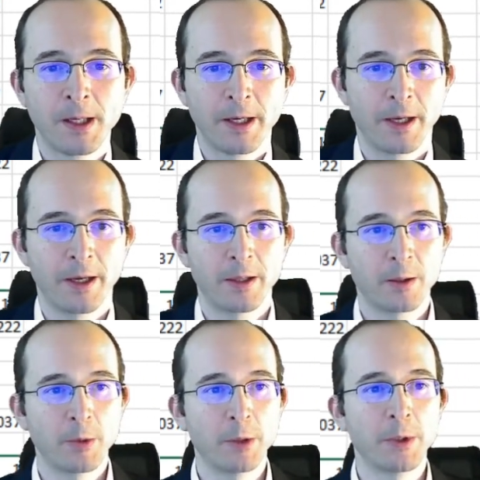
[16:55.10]
And the
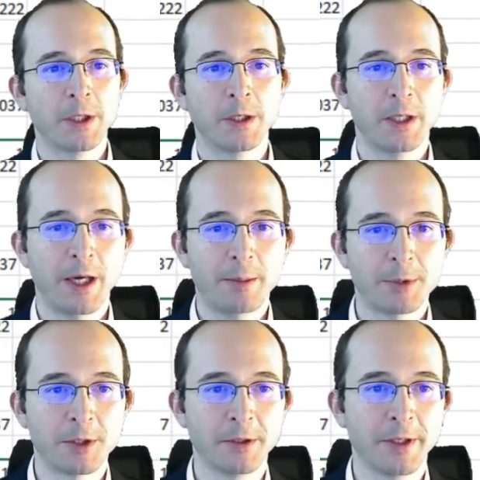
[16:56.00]
way we can
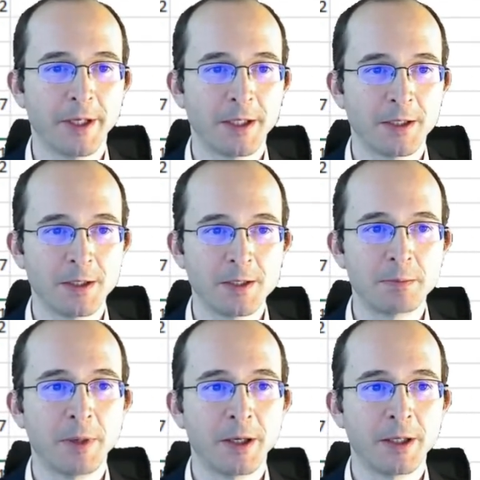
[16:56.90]
capture that is
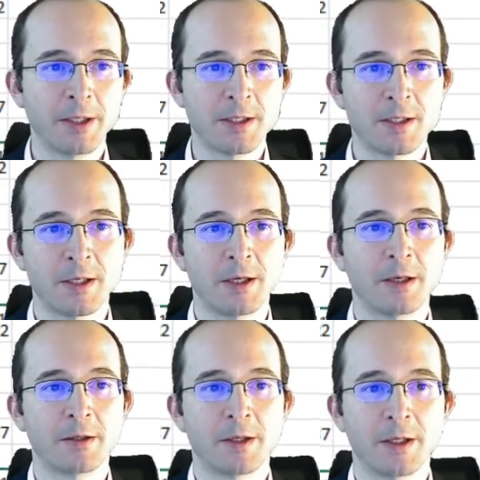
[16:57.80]
by
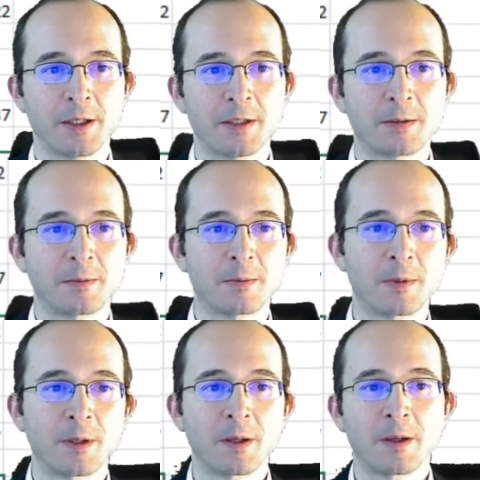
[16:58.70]
saying that
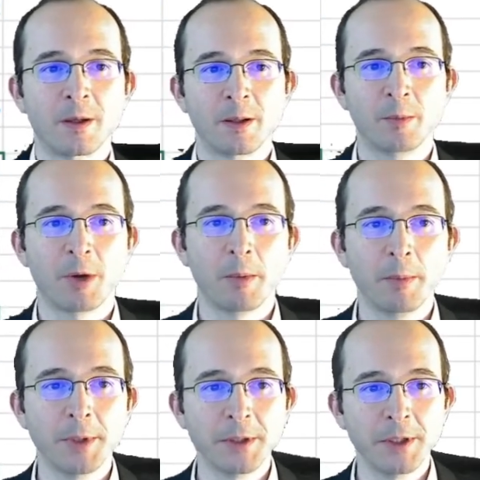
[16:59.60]
the
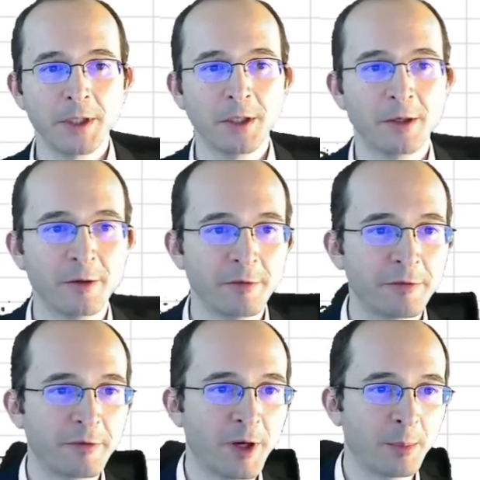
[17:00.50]
probability
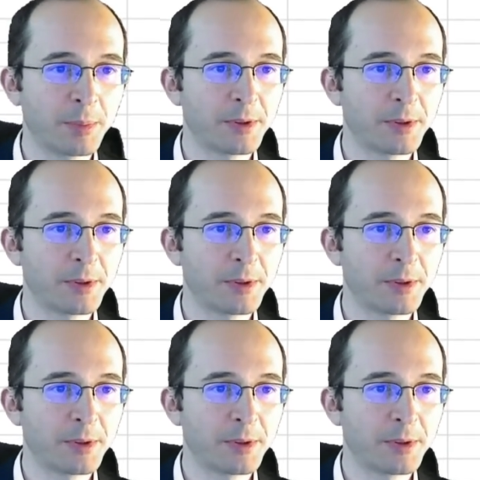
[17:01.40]
of up